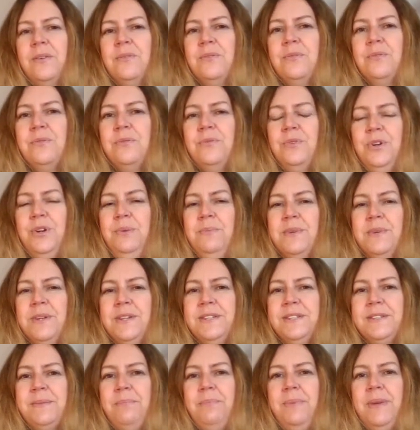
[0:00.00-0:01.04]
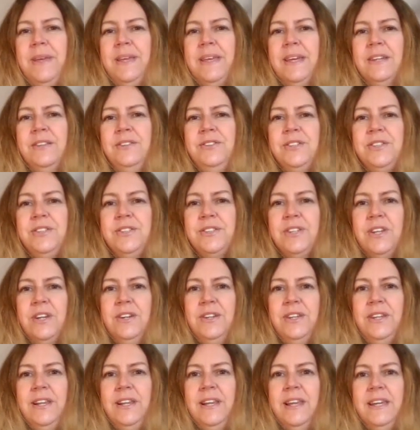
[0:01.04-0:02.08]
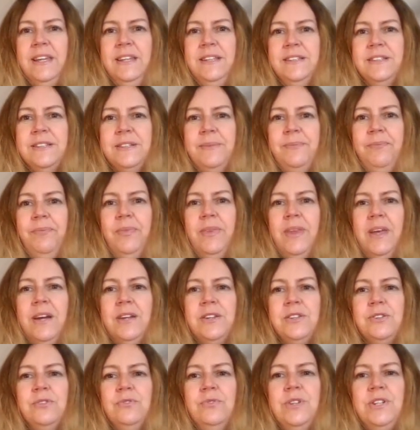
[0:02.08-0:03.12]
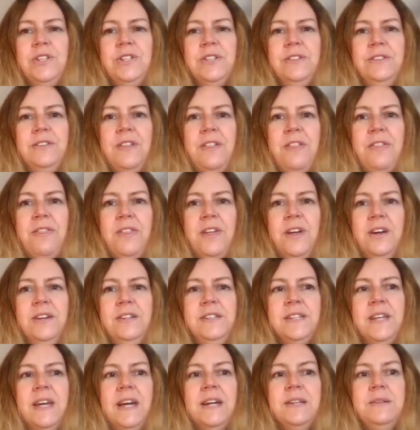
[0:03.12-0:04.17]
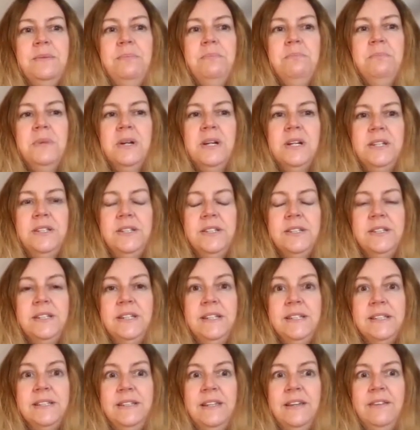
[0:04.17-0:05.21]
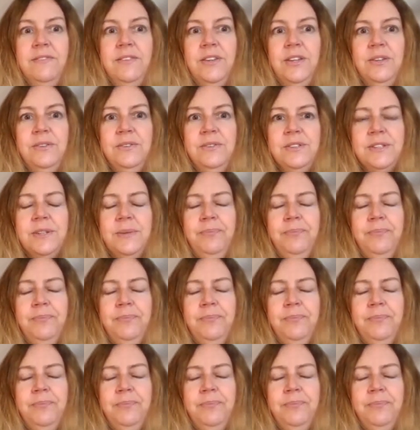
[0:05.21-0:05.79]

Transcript: Rumours began to circulate that Richard III had murdered his nephews,